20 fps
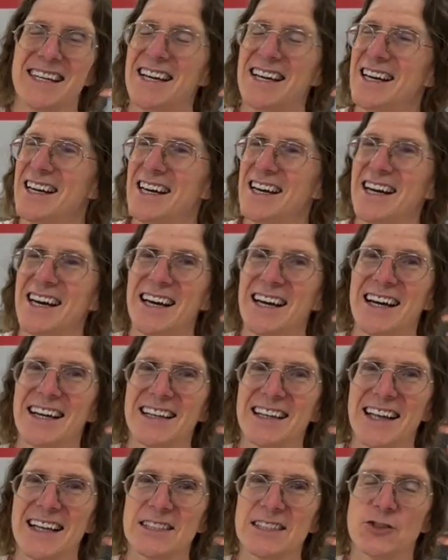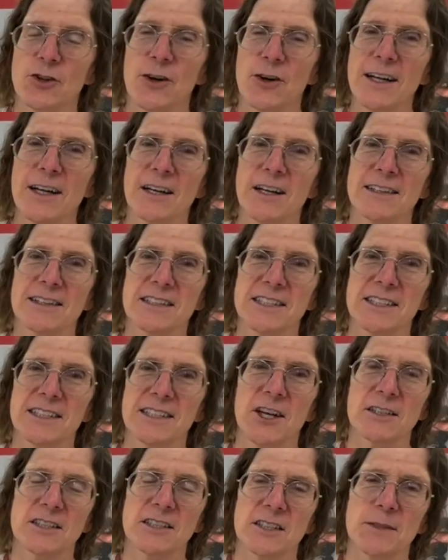Ah, Lands Oil is the
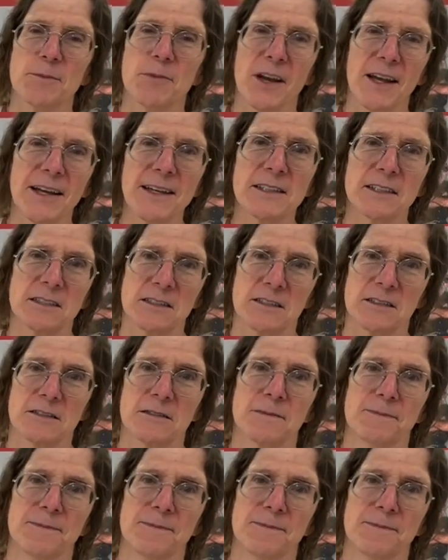awesome place.